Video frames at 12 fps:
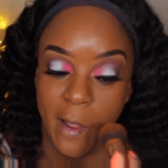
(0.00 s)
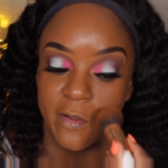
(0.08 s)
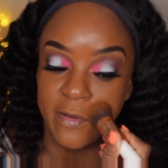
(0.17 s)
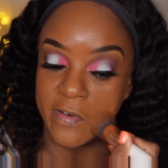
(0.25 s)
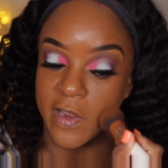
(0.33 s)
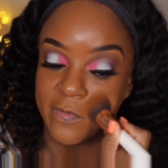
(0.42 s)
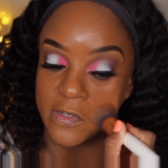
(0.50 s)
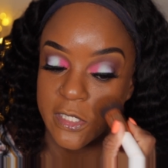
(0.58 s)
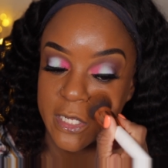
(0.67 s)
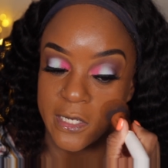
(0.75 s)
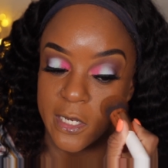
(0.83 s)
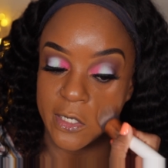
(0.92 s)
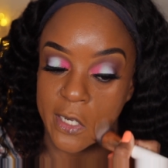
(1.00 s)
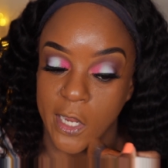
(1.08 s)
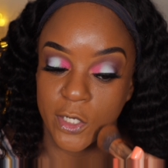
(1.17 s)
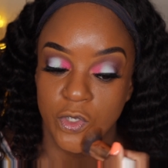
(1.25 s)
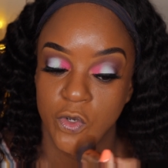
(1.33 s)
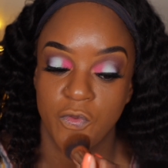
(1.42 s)
you've never seen a
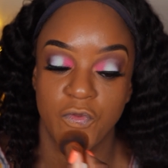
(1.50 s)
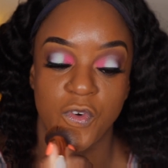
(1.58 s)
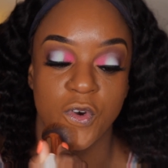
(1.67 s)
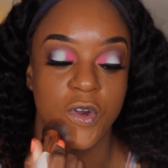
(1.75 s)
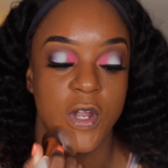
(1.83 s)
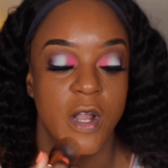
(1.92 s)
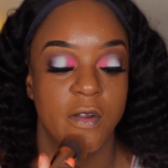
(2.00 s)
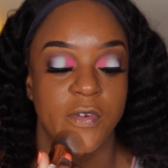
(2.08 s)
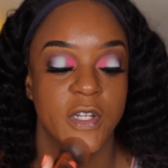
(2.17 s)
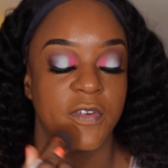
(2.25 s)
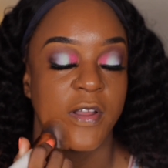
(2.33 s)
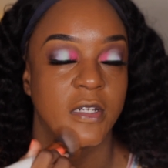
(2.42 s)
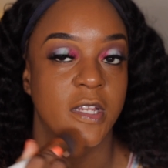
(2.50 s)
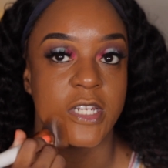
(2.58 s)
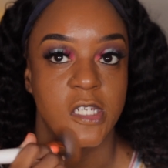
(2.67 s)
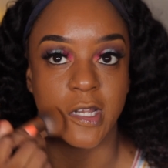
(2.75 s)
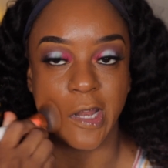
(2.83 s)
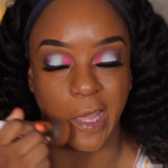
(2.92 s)
natural full coverage
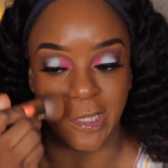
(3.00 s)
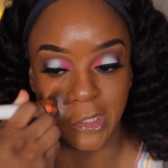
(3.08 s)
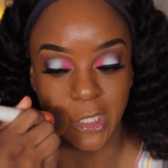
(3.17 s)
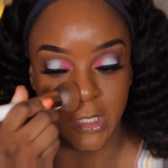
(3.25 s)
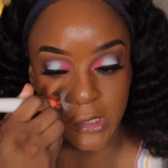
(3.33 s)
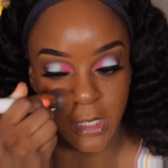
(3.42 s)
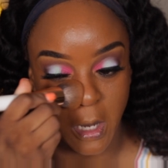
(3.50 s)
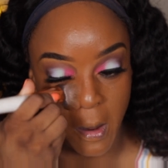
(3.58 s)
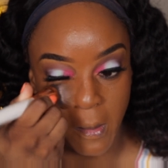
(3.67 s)
foundation like this